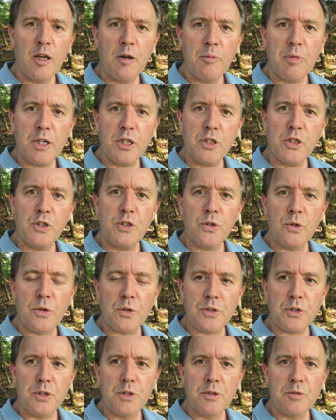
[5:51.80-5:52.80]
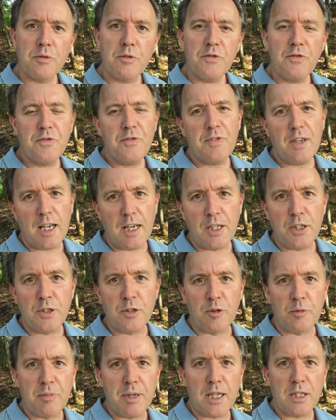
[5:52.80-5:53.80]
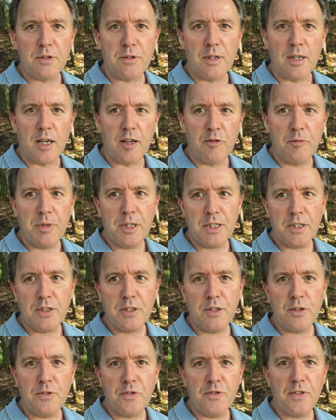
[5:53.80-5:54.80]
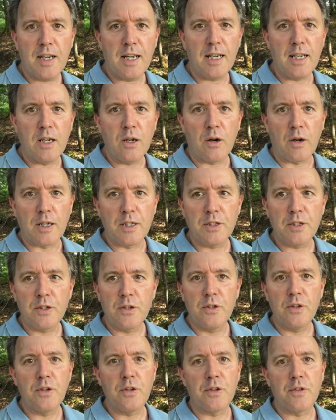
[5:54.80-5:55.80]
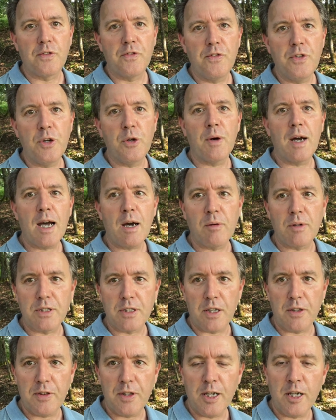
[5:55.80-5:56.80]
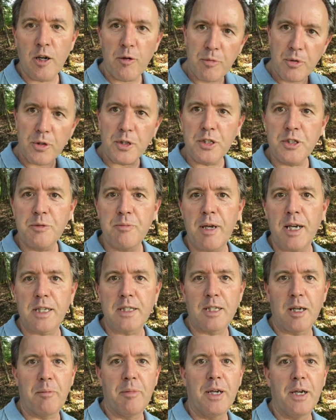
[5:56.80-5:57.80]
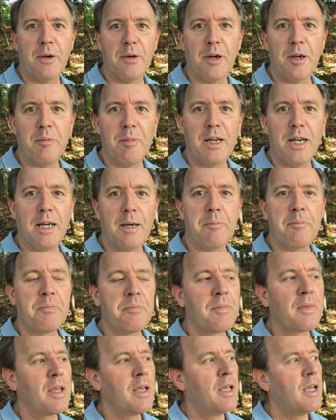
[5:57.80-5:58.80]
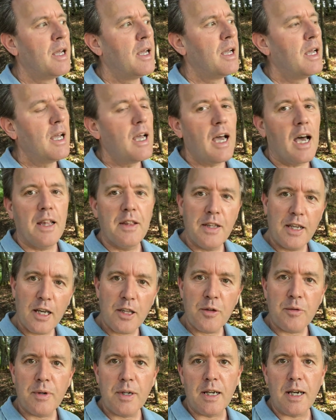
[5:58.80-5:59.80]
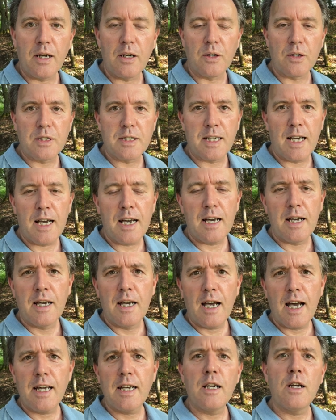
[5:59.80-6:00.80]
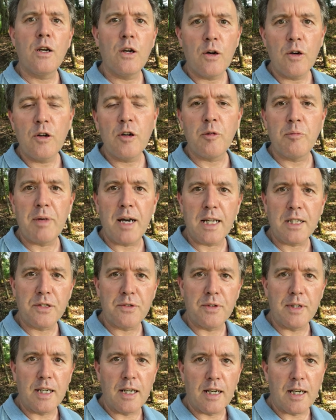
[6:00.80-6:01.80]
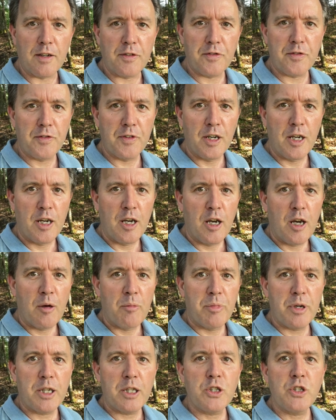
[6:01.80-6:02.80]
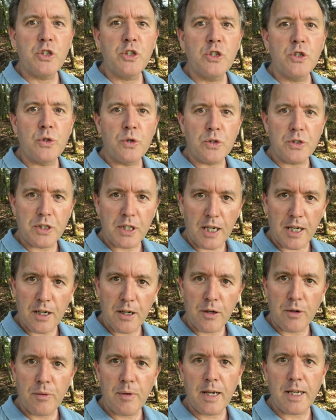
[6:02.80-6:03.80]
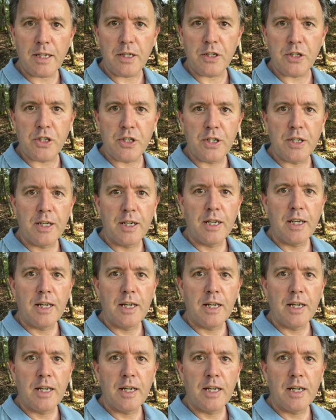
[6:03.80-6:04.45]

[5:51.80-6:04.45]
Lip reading: but a short, fairly short battery life, but it's still fairly long. It's a good few hours, I think. I'll put the specs up here in a minute. And the other one I looked at had a longer battery life, but a shorter range.